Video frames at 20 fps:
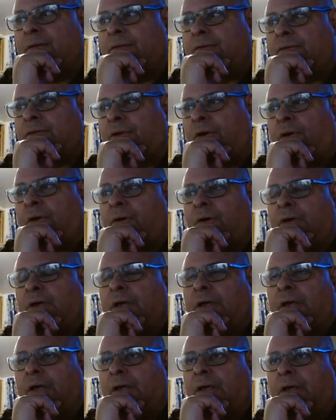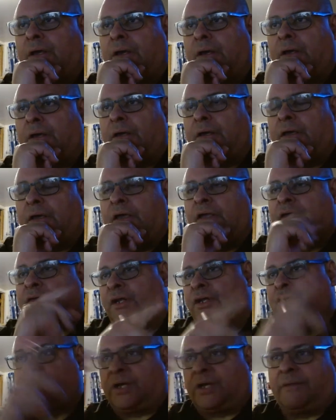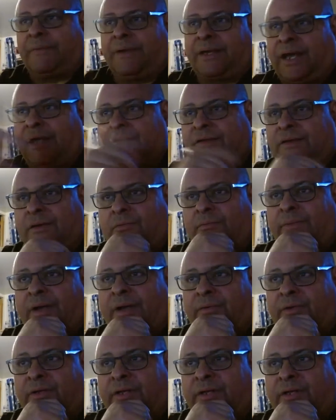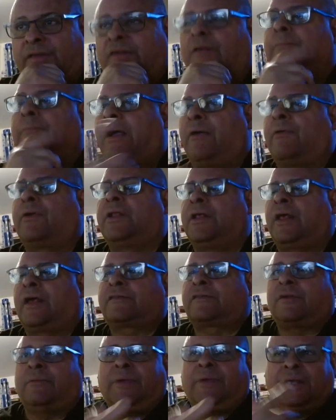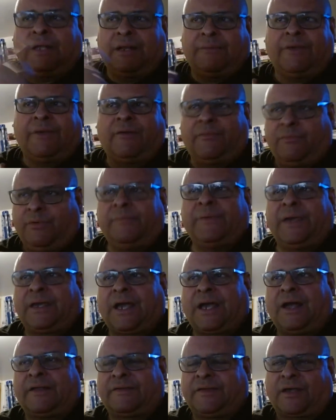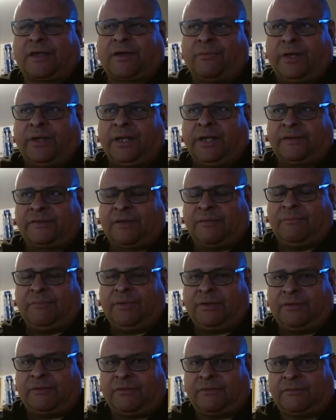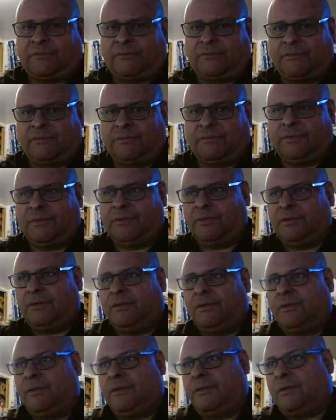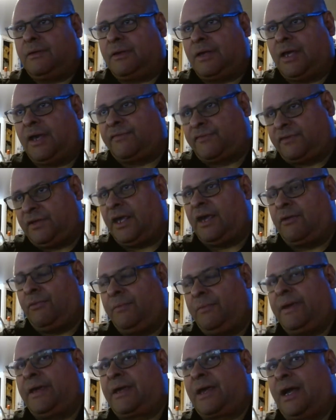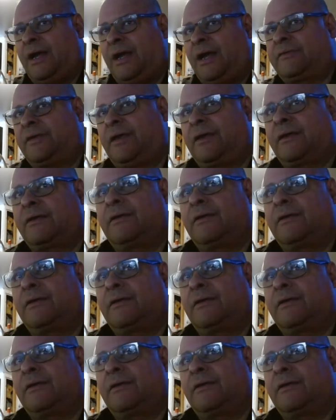So he's gonna try to make contact with Married DX. So Married DX and me and him, we made contact already on 10 meters. FTA, we made contact.